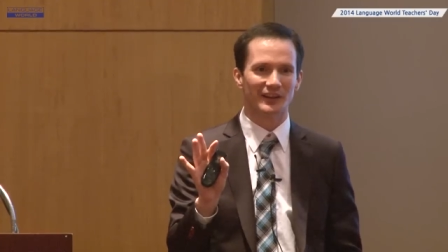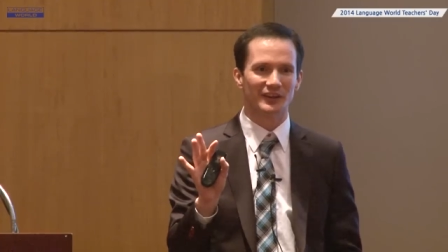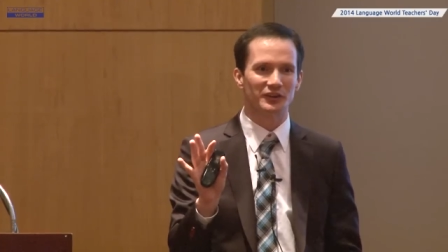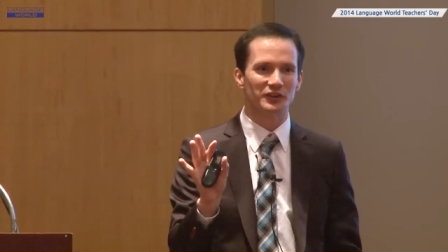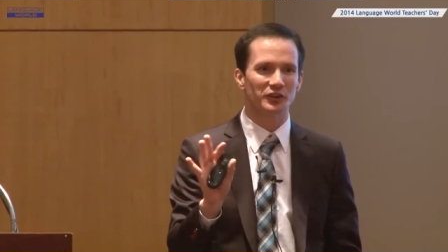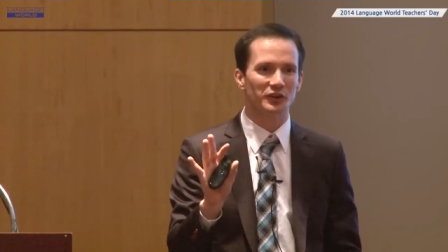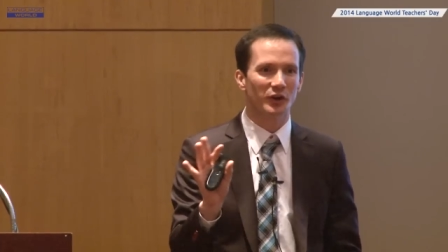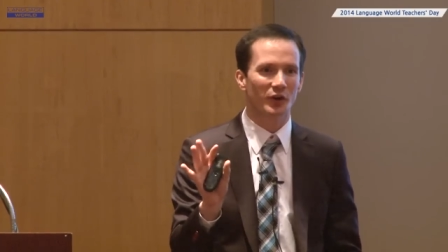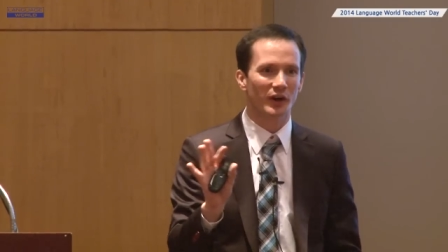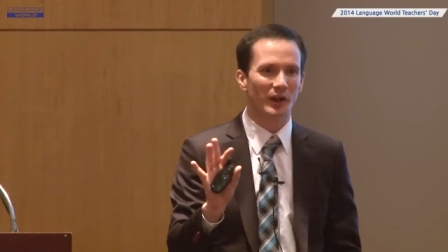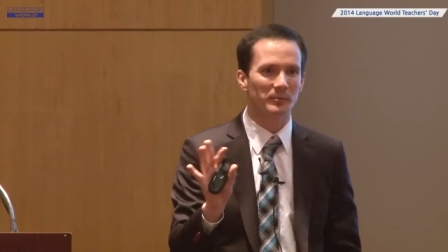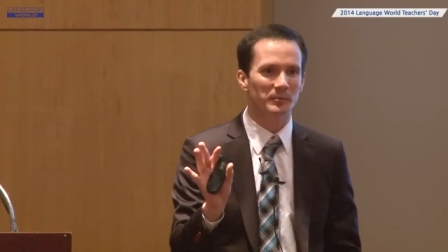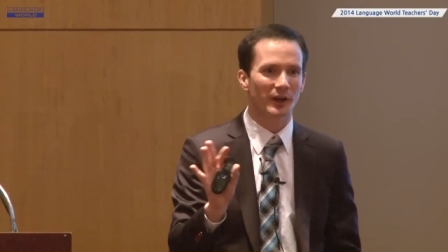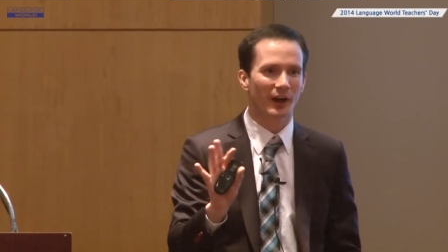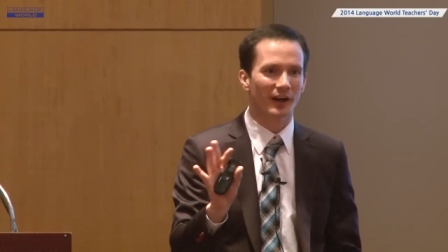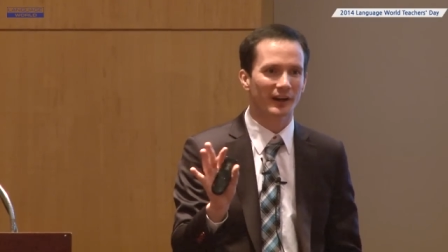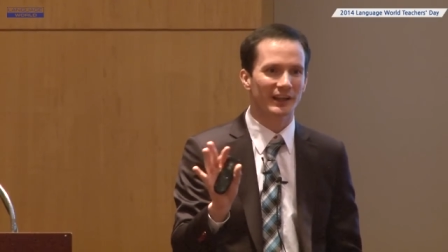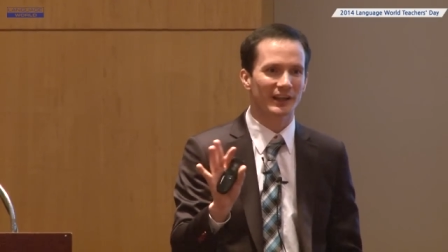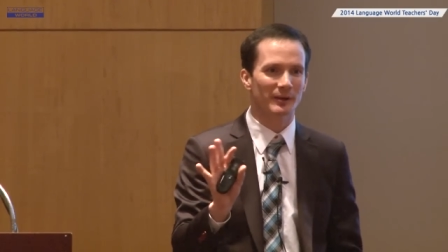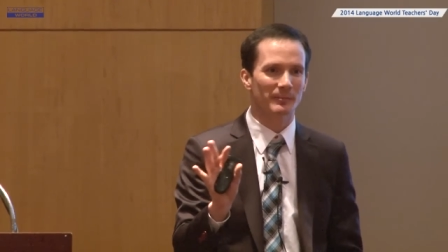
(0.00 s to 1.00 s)
Do you know what I'm
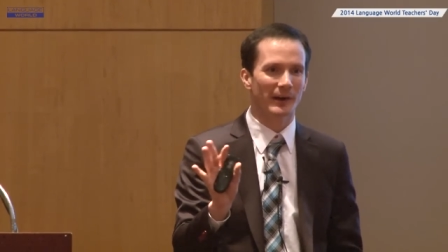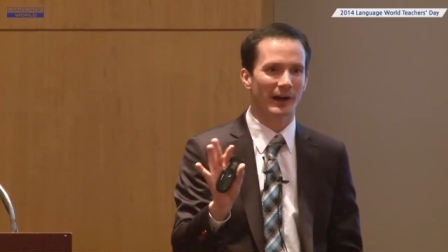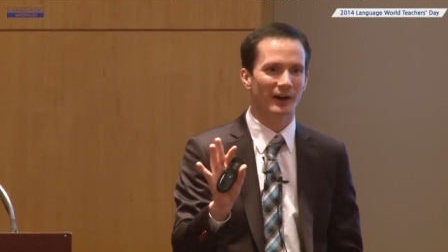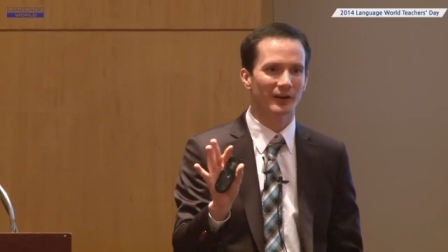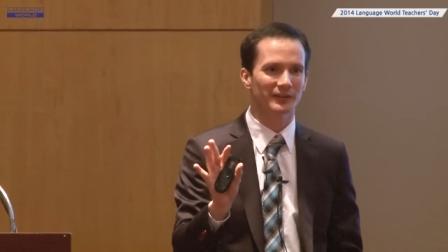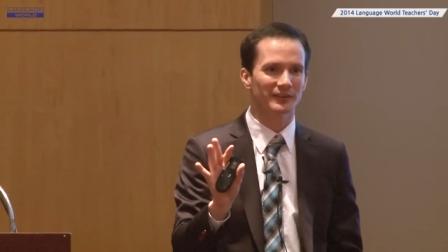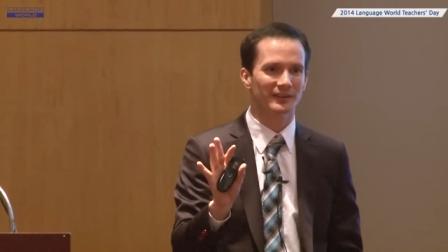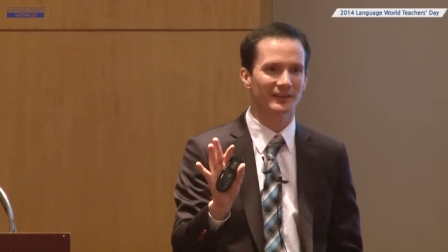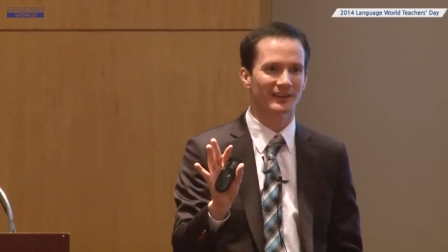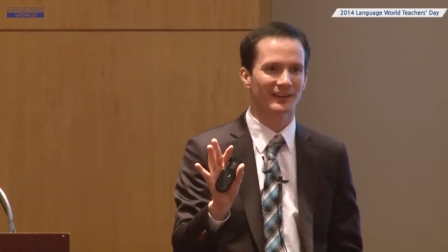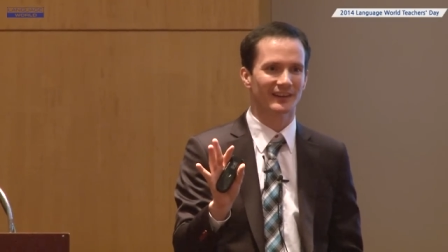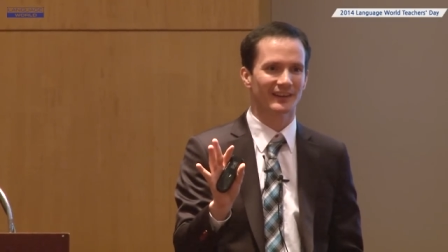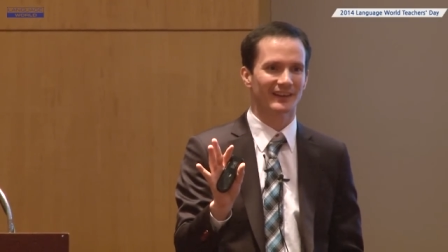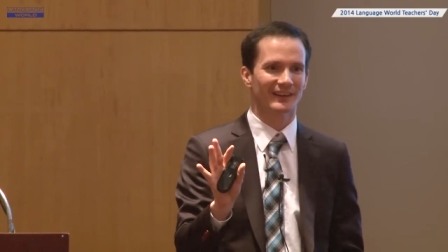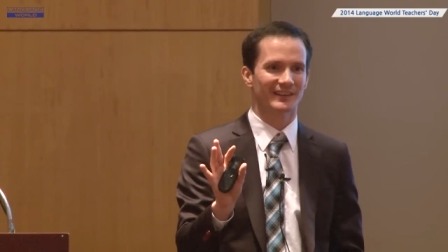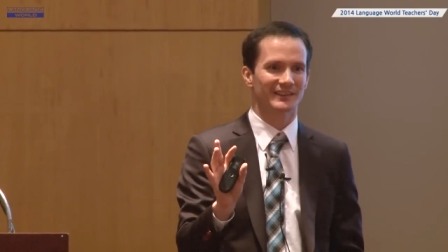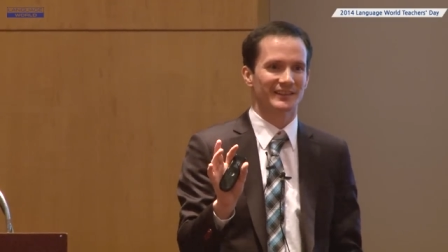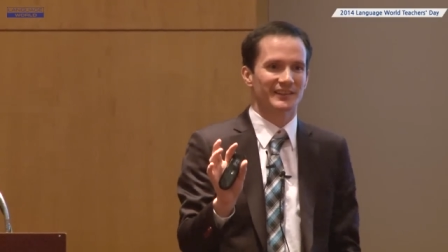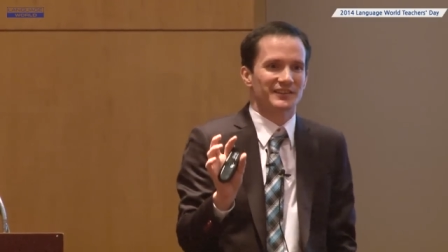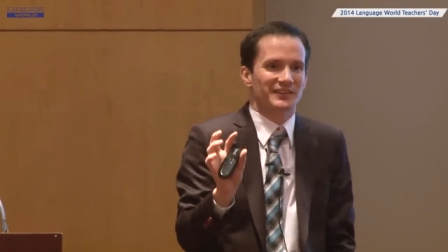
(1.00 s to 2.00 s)
talking about?
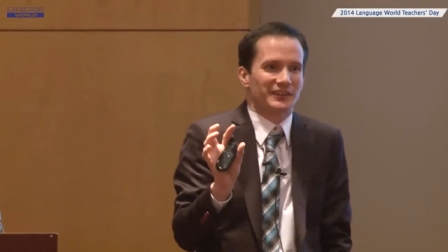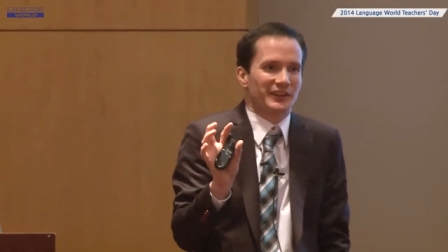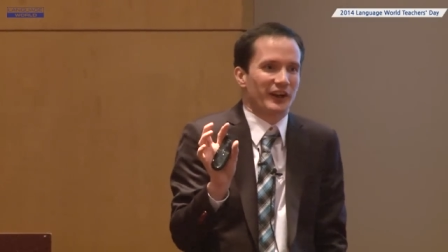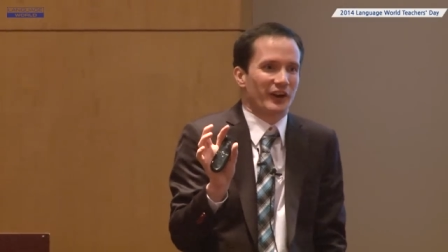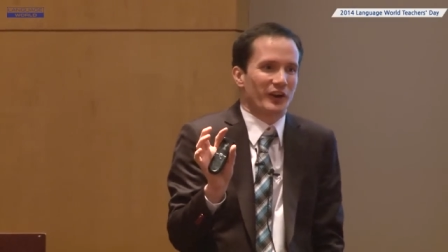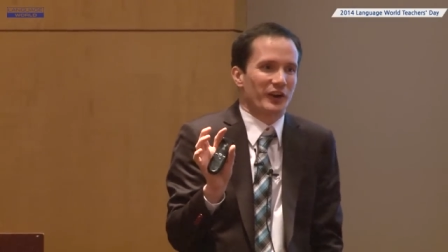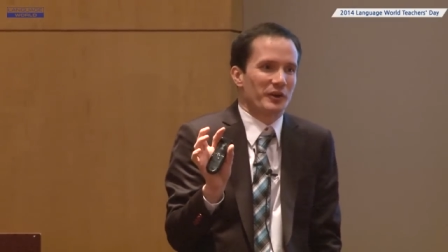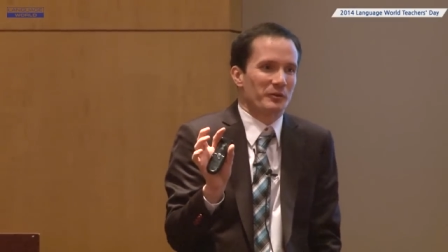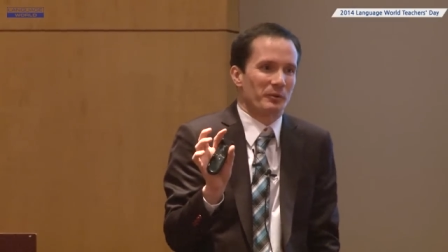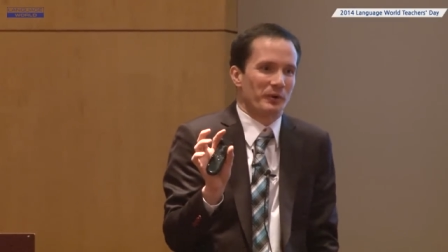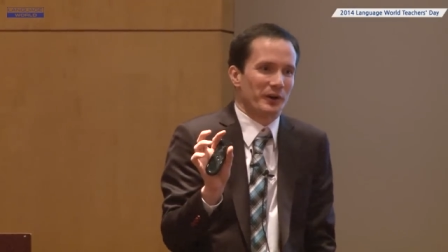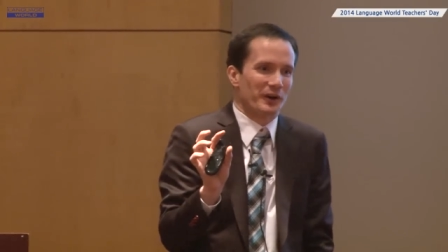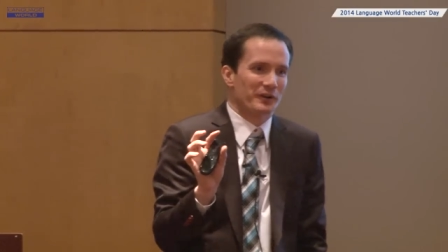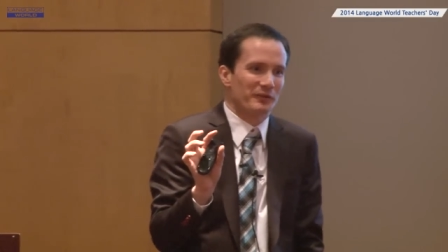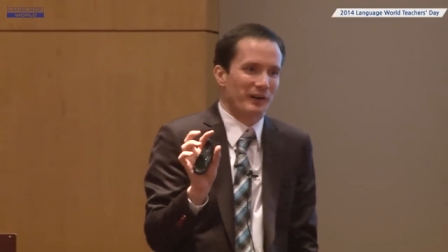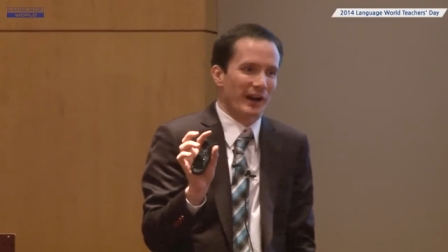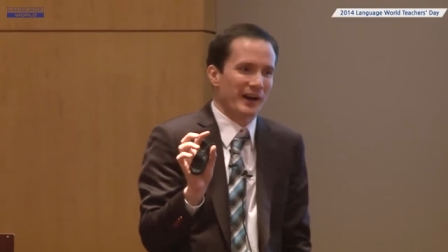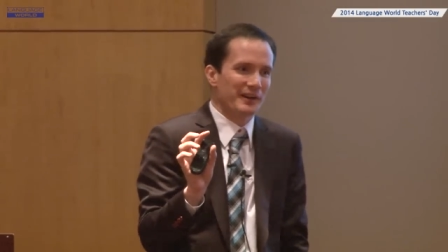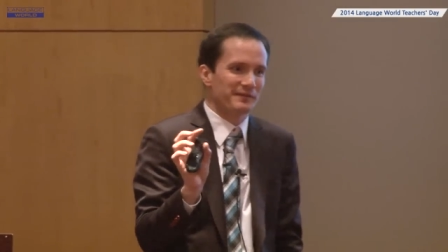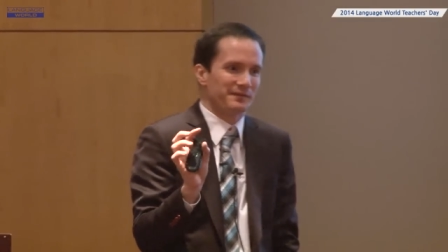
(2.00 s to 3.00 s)
It's a scary word,
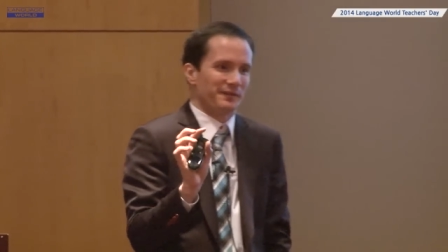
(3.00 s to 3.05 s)
right?